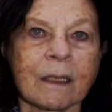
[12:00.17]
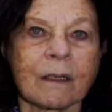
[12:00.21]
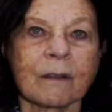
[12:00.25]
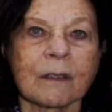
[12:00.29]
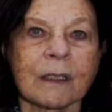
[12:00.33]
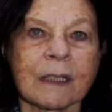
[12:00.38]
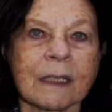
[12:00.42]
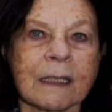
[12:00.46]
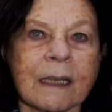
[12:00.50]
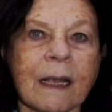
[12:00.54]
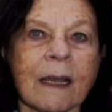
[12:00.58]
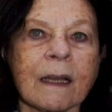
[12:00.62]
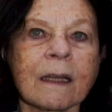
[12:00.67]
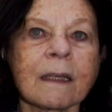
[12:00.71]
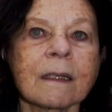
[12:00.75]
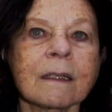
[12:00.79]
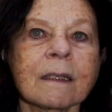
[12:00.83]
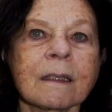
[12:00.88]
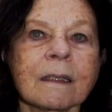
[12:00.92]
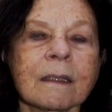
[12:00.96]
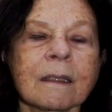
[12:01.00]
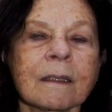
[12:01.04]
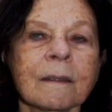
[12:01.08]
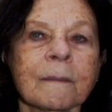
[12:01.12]
on
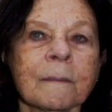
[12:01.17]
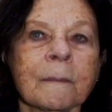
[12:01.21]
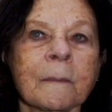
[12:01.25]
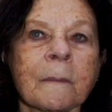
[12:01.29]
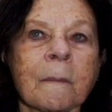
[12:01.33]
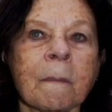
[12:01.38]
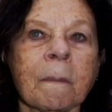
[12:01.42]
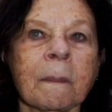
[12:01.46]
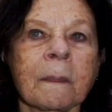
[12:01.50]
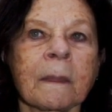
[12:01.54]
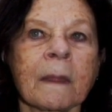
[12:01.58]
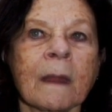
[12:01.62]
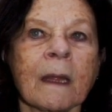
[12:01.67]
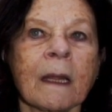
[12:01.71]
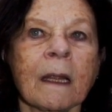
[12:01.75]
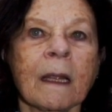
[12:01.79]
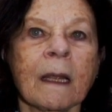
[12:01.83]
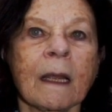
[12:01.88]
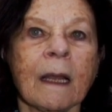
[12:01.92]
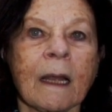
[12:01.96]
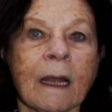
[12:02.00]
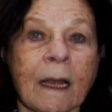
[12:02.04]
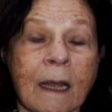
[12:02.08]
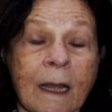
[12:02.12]
sex
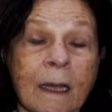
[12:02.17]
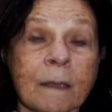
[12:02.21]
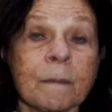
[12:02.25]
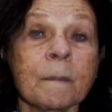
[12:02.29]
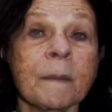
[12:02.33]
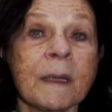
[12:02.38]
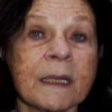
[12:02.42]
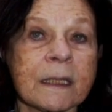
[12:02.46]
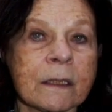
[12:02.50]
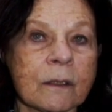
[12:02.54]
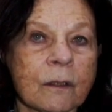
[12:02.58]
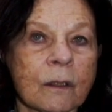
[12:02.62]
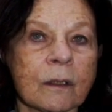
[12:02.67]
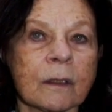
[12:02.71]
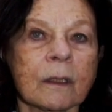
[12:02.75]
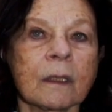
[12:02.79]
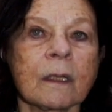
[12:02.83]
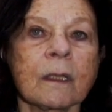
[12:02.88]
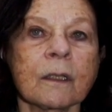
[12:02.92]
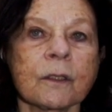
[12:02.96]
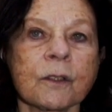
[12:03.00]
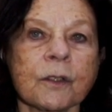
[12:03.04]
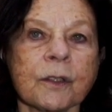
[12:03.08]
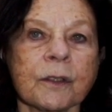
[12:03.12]
and based on
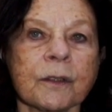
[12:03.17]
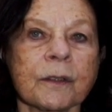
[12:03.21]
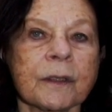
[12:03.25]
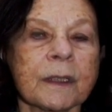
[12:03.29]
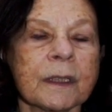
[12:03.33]
culture.